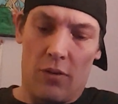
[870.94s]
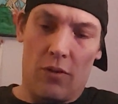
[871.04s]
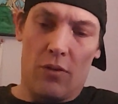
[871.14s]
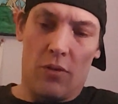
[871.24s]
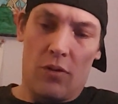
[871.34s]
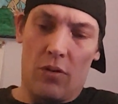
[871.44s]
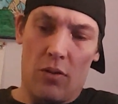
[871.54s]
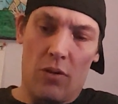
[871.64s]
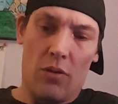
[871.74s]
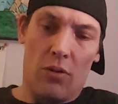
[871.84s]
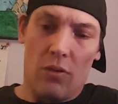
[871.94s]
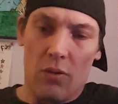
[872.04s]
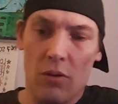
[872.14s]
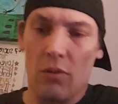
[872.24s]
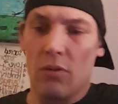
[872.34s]

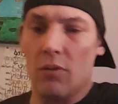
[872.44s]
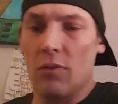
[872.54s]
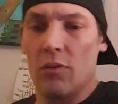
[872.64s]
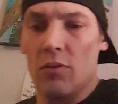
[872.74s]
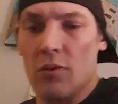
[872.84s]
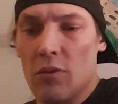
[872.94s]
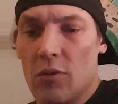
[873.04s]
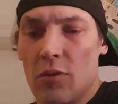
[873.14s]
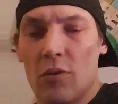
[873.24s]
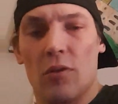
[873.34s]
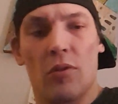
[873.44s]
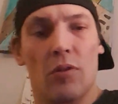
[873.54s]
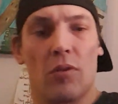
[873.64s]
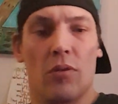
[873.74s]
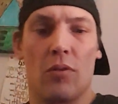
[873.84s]

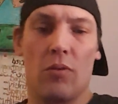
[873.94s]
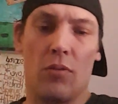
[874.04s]
Nobody speaks.